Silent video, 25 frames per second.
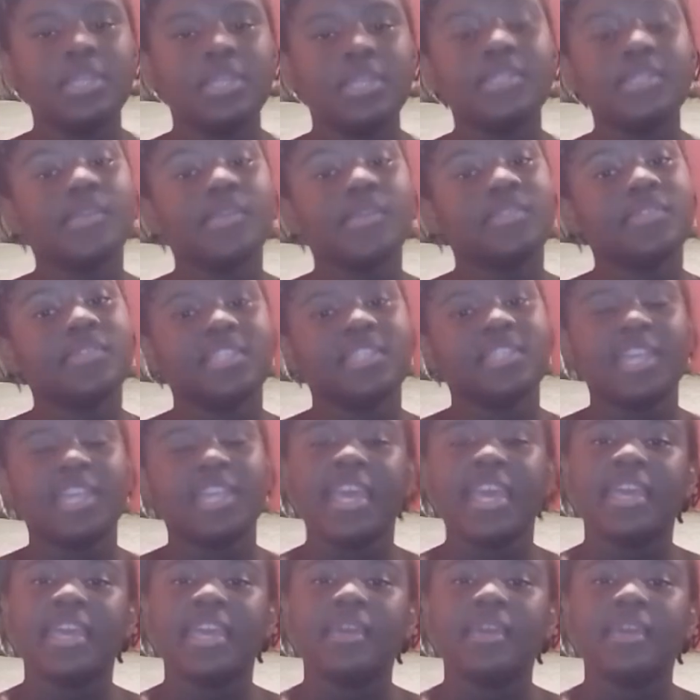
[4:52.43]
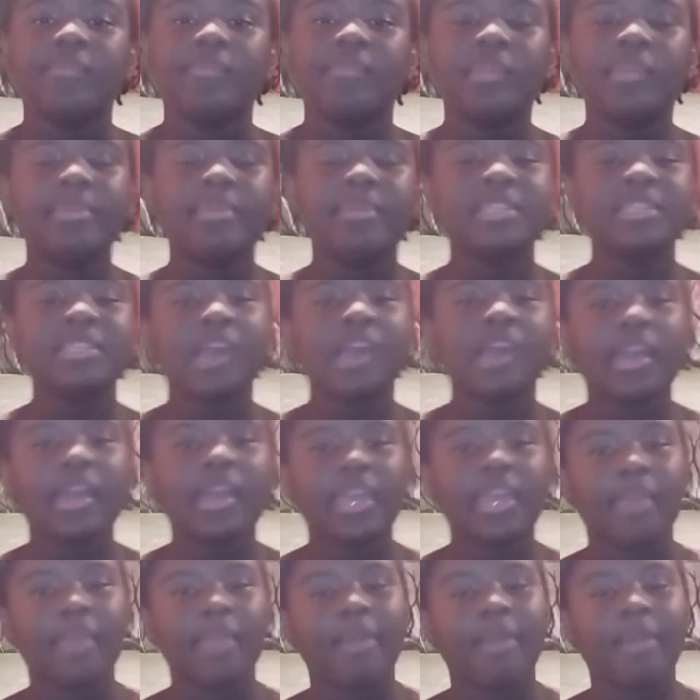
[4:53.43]
So today, we'll be
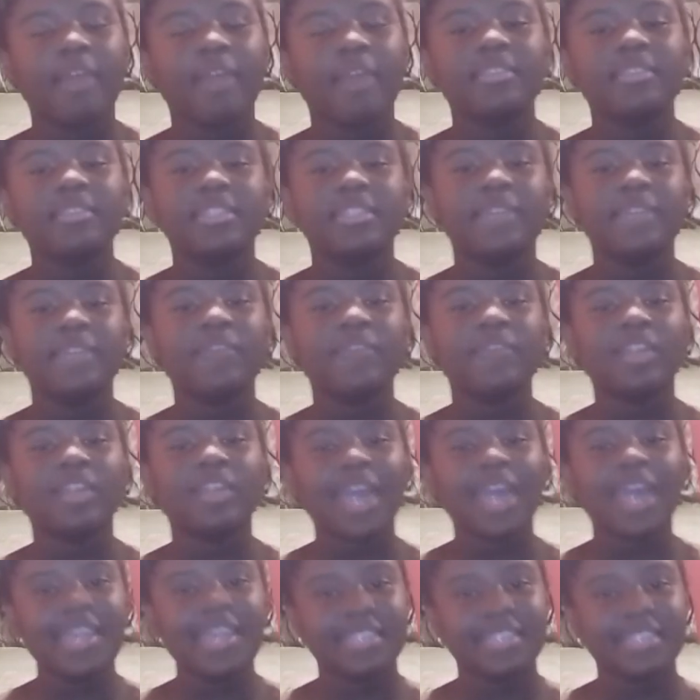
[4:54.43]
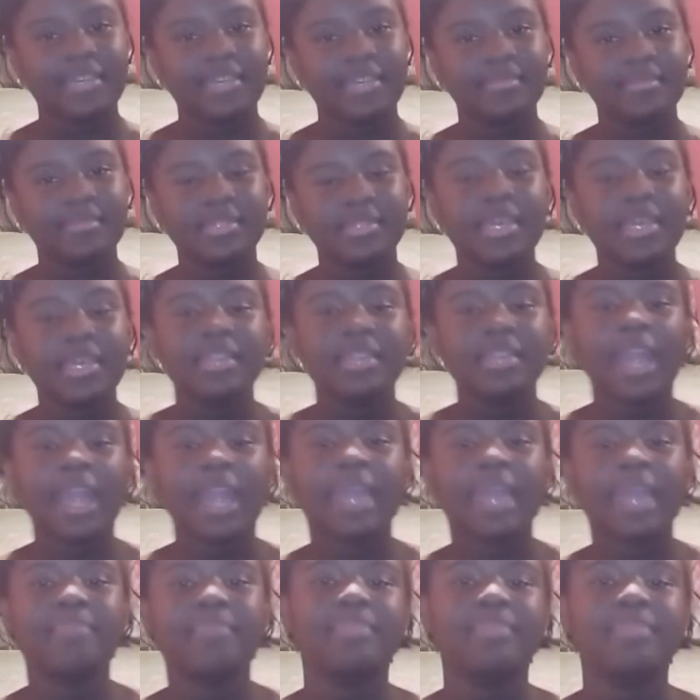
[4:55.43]
talking about the different items
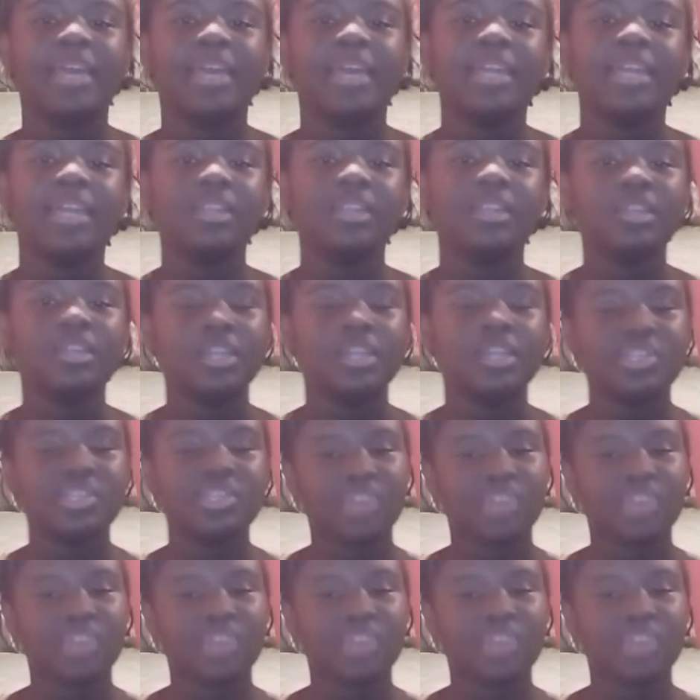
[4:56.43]
that can blend your